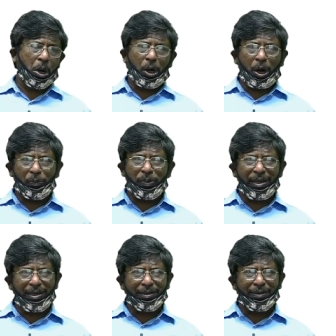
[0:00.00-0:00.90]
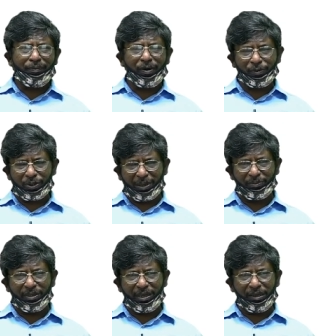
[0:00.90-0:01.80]
Copying from
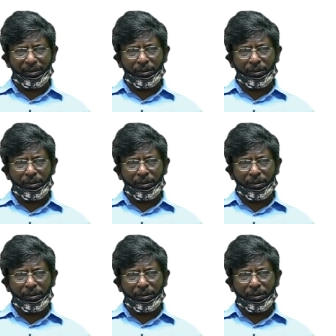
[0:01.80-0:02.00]
something,